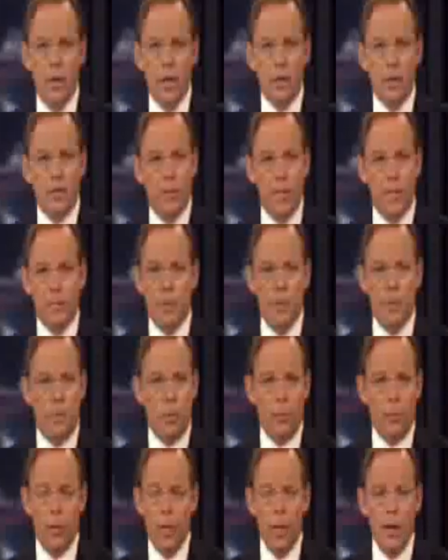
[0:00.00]
You know, these
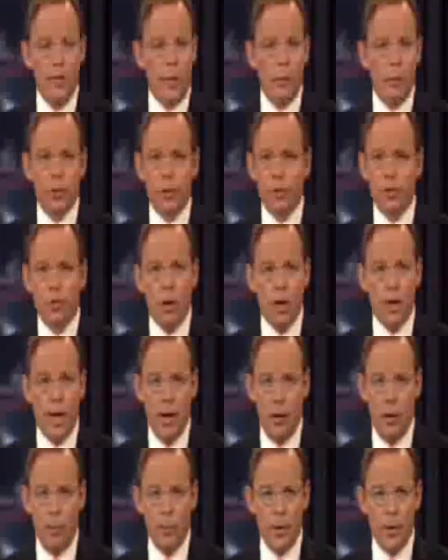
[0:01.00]
people, they were just trying to
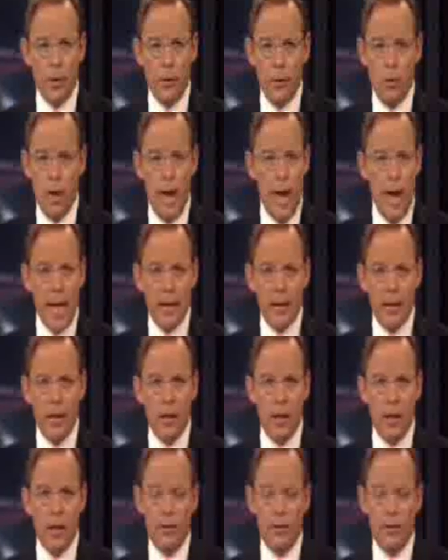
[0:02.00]
help you, uh, Hannah.